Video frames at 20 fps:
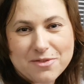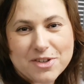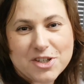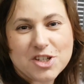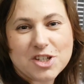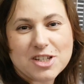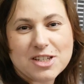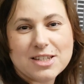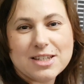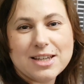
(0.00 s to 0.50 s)

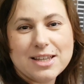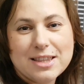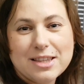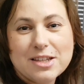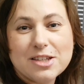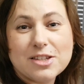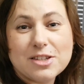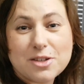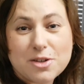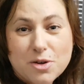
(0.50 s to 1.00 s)
which is in
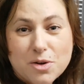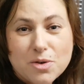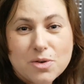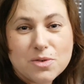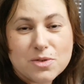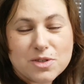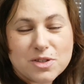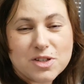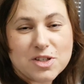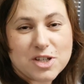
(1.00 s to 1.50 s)
the
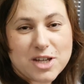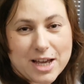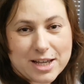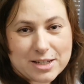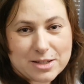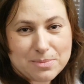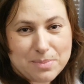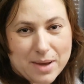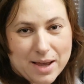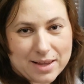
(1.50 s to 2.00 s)
schools, the
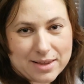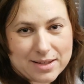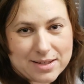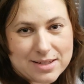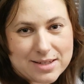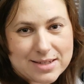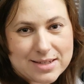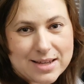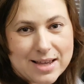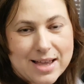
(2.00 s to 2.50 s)
Chess
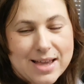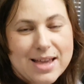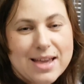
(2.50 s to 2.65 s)
Palace.